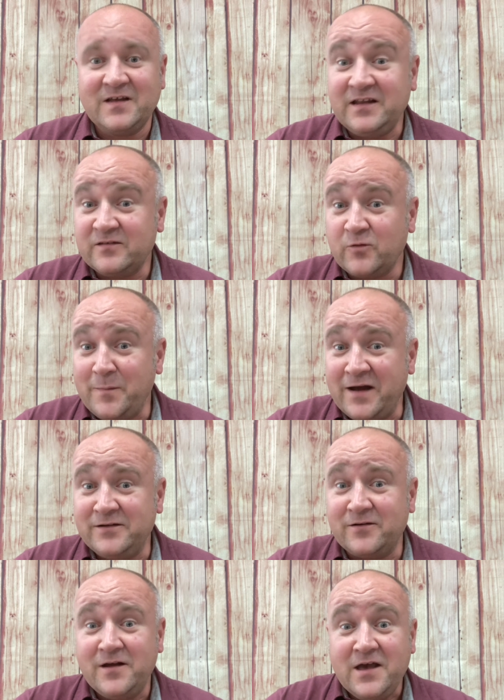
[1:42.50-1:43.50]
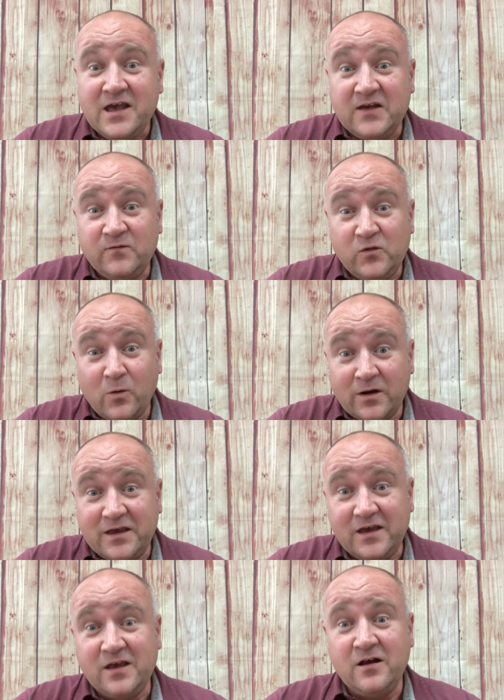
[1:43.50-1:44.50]
And as a reminder, if you are
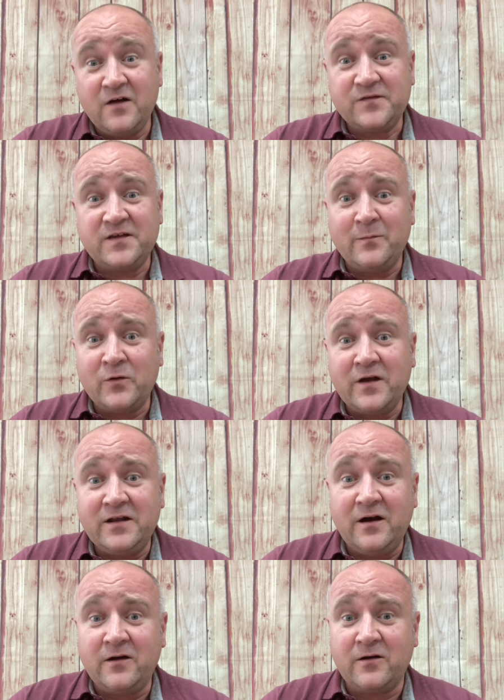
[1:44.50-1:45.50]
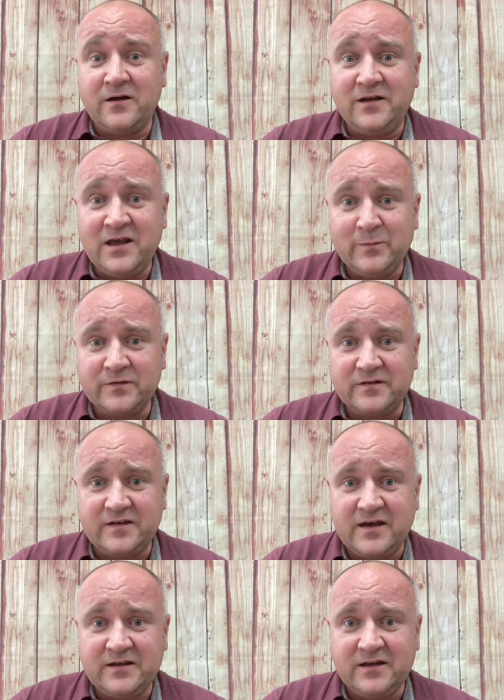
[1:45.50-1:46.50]
kicking off summer and are unable to
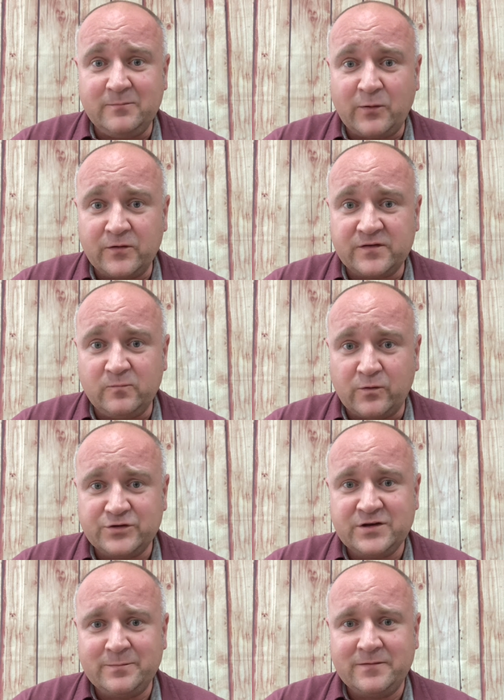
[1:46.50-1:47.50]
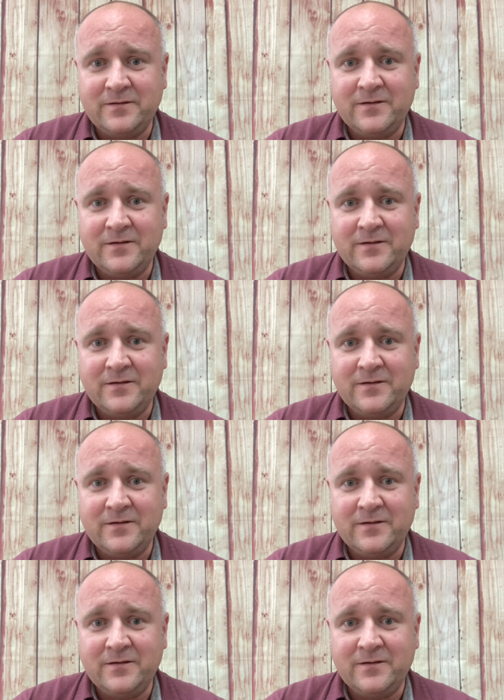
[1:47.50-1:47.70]
attend in person worship,